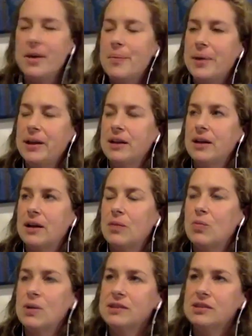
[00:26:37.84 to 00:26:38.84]
But
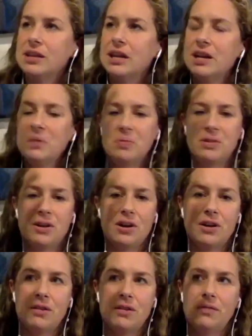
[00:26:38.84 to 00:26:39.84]
once you get up
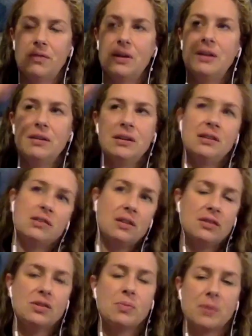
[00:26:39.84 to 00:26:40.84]
there, it's
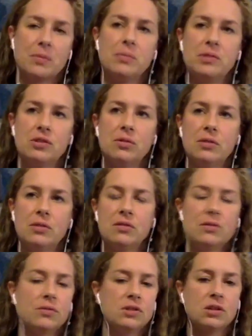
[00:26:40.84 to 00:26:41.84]
also probably true that those
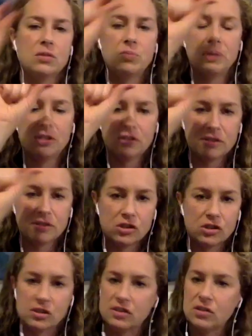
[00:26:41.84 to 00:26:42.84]
overtone pitches are
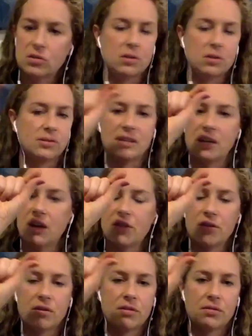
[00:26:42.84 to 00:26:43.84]
just so close
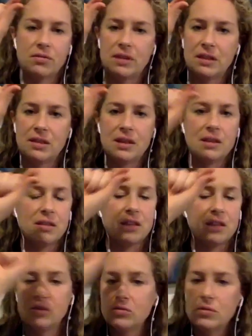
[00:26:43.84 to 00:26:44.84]
together that they
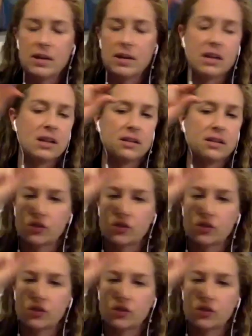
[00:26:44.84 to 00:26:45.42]
cluster.